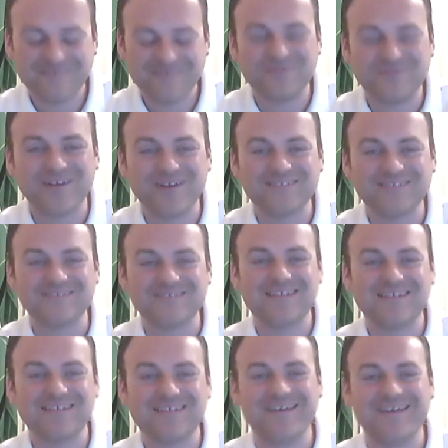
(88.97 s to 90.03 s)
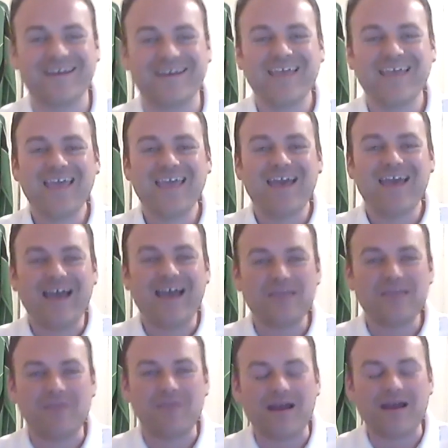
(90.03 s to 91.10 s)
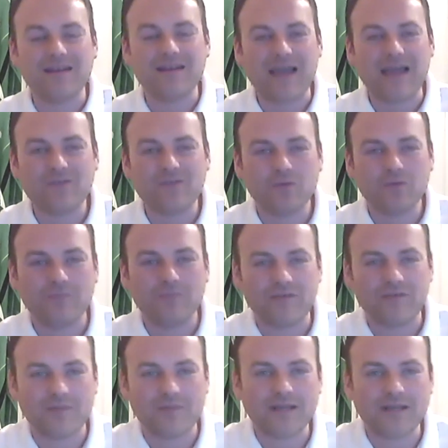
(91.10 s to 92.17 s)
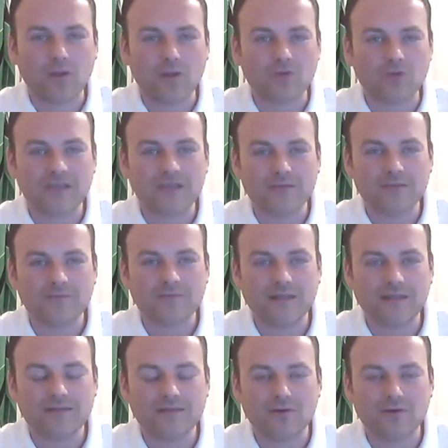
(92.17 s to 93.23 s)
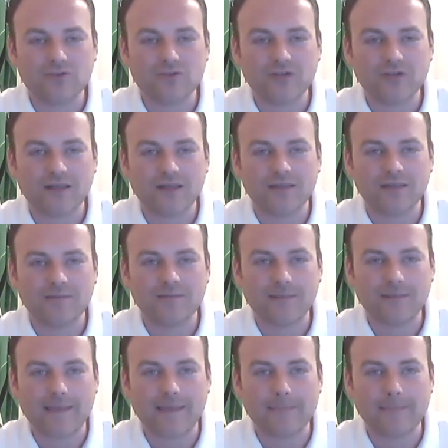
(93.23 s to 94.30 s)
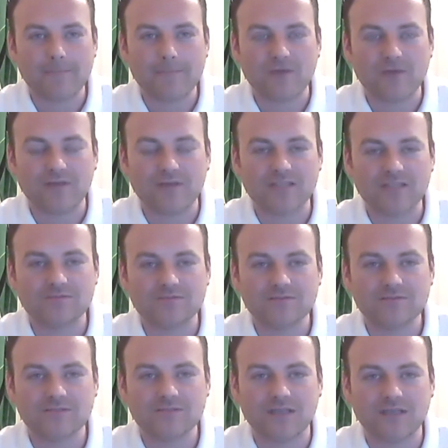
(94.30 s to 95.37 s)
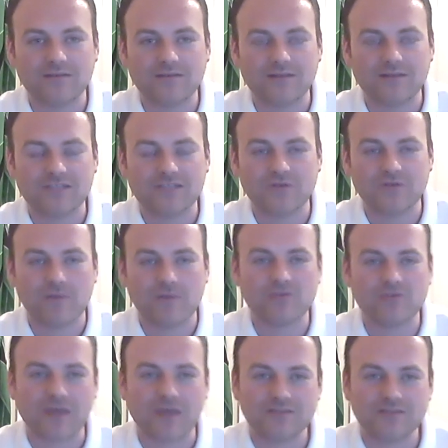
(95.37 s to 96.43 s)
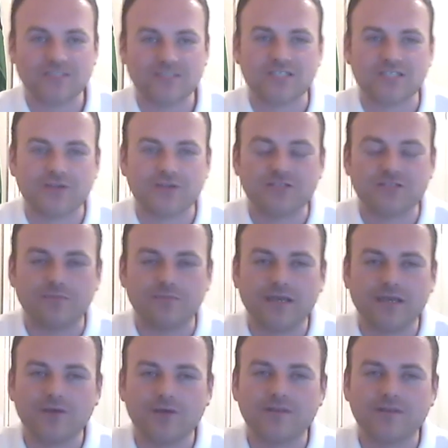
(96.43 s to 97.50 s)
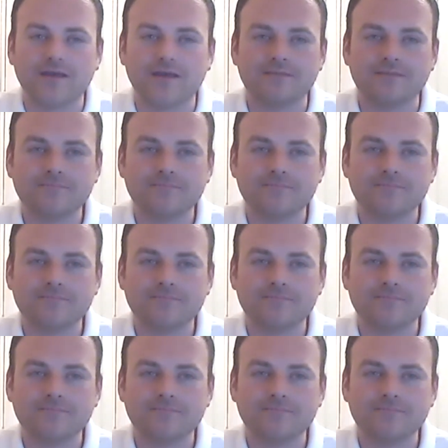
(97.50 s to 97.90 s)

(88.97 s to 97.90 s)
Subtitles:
Brilliant. And have you been in lockdown in Australia over the last few months, or how's the situation been over there?